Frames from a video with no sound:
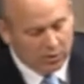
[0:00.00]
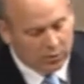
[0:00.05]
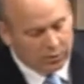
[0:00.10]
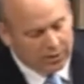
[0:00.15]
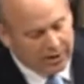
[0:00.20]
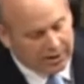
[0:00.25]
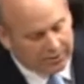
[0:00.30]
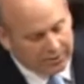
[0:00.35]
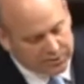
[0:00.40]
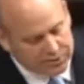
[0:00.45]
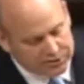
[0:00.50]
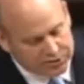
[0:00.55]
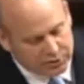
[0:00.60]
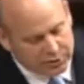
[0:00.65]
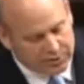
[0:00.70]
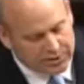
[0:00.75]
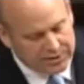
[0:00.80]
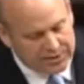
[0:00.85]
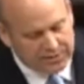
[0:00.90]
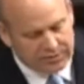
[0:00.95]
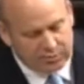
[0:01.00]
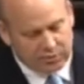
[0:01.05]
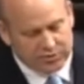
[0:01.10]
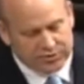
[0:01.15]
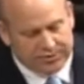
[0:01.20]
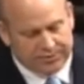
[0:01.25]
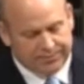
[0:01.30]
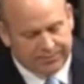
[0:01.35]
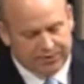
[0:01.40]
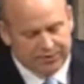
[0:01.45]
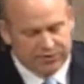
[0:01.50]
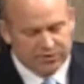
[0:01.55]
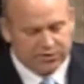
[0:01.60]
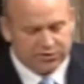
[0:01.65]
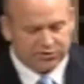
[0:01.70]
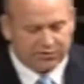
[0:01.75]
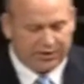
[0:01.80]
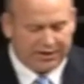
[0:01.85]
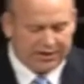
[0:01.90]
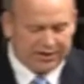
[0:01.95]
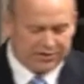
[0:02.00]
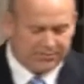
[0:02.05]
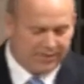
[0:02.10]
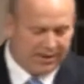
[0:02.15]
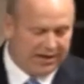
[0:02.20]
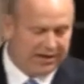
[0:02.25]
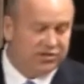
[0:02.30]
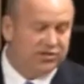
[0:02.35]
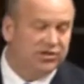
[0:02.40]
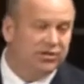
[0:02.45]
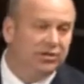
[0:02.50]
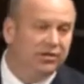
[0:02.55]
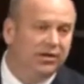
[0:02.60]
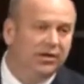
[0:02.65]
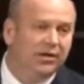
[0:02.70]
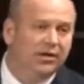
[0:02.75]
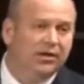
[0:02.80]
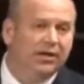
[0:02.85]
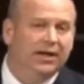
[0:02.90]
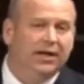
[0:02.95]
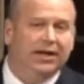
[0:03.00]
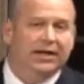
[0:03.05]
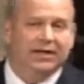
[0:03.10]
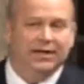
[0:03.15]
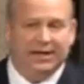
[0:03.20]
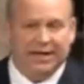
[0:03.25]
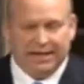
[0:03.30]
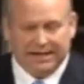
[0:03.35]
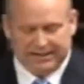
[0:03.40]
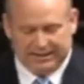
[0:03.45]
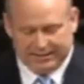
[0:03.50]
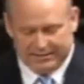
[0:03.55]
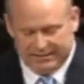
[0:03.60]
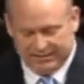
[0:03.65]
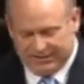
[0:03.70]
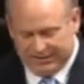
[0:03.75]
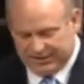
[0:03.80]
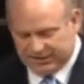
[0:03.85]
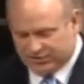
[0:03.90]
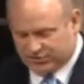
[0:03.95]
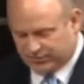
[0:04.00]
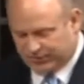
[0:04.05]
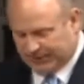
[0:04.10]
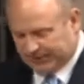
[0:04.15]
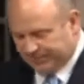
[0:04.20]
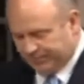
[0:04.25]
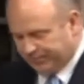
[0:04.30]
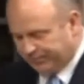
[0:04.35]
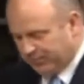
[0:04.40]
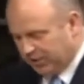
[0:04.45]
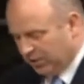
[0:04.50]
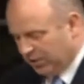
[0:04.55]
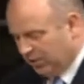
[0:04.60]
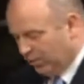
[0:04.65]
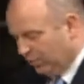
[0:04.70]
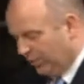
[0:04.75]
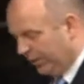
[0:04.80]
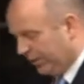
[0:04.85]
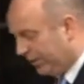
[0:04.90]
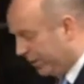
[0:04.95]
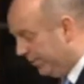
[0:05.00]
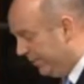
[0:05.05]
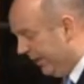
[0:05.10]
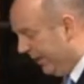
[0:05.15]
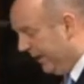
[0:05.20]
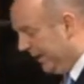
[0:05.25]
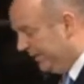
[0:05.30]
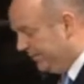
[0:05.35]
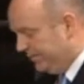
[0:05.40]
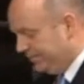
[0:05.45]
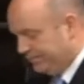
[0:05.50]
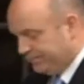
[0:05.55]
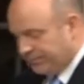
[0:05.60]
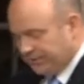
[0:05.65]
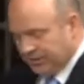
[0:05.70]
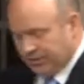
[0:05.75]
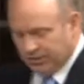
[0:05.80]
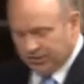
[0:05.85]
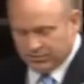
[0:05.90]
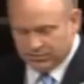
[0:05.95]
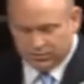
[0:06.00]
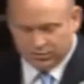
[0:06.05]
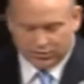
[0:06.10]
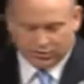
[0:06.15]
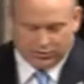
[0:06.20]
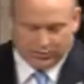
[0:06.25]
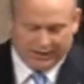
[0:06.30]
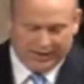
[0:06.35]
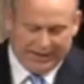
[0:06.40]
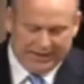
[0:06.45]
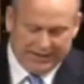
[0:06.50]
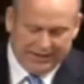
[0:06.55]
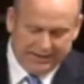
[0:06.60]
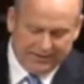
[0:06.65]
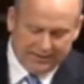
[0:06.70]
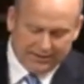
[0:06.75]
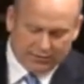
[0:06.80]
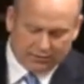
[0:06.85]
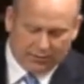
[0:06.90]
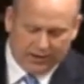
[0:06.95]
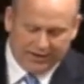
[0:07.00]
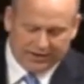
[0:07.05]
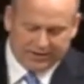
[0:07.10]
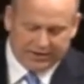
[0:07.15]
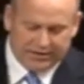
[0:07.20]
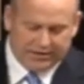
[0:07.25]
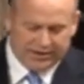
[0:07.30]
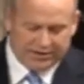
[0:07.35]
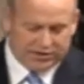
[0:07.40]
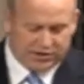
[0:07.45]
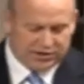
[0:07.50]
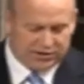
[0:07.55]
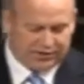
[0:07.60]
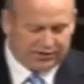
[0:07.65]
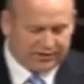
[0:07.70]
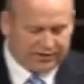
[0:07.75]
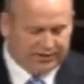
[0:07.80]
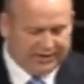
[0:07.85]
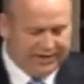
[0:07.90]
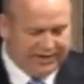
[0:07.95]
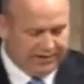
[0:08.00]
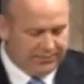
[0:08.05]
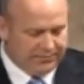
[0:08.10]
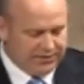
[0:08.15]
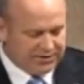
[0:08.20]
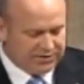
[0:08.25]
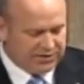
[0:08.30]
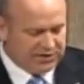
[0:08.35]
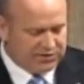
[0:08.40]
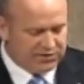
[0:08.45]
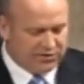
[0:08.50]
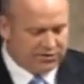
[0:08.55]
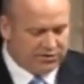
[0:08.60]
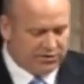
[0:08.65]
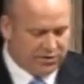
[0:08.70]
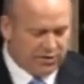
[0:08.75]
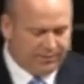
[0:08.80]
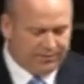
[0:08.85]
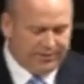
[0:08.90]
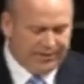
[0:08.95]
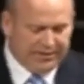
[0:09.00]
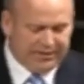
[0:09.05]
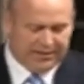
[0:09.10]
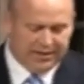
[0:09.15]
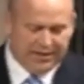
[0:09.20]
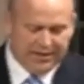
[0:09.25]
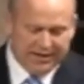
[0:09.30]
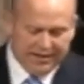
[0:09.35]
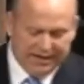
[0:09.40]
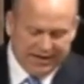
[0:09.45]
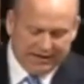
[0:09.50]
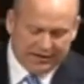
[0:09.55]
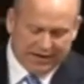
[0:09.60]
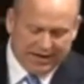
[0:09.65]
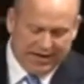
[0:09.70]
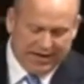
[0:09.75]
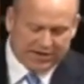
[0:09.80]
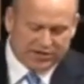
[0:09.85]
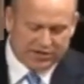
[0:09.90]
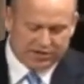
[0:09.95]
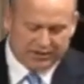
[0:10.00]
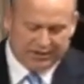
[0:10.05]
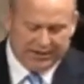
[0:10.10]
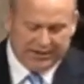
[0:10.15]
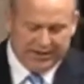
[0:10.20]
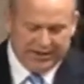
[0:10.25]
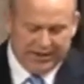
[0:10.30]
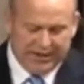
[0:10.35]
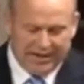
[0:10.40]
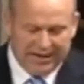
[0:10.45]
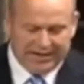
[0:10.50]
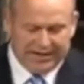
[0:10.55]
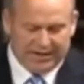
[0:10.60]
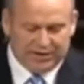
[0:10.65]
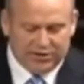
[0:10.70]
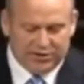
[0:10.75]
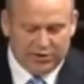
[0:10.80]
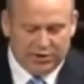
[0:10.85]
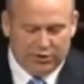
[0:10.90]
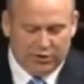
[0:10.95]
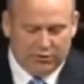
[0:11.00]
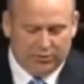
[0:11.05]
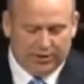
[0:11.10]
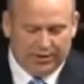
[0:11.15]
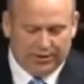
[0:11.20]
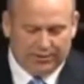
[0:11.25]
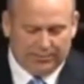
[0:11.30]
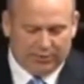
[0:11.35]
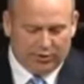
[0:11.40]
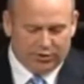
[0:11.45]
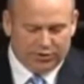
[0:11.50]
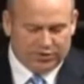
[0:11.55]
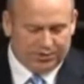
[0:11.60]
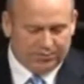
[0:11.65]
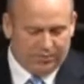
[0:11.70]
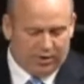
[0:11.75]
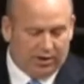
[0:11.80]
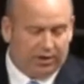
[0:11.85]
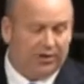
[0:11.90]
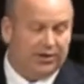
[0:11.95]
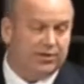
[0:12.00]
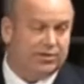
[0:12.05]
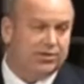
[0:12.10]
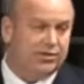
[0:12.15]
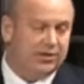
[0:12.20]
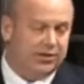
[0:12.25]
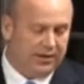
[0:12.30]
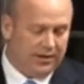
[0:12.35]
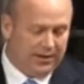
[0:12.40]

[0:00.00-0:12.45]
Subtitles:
We are pursuing the most ambitious trade expansion in Canadian history. We are committed to creating the right conditions for Canadian businesses to compete internationally and in a new and emerging markets.